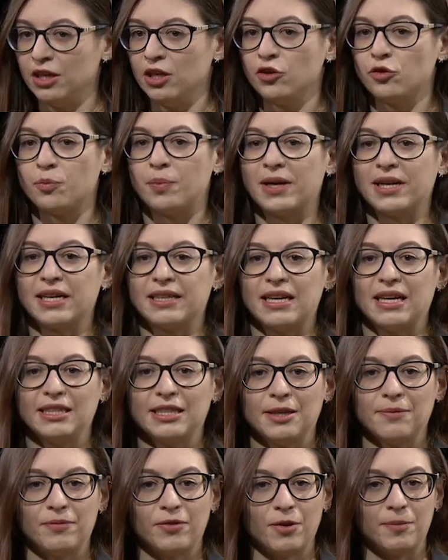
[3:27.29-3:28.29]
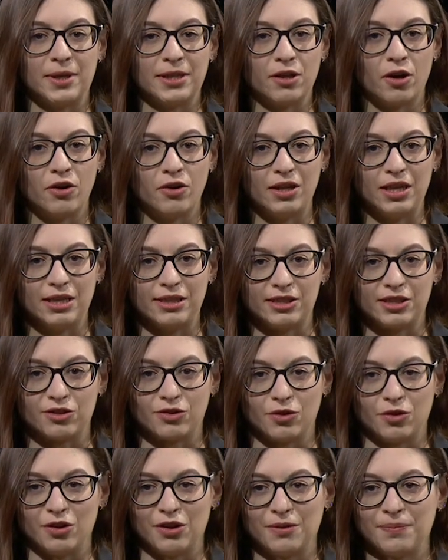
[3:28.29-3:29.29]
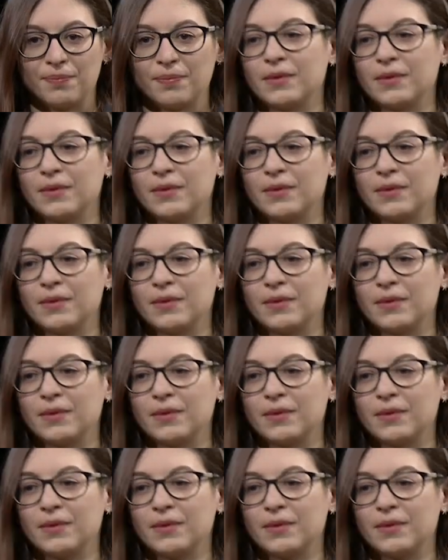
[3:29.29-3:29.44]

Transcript: to buy an item from an online store,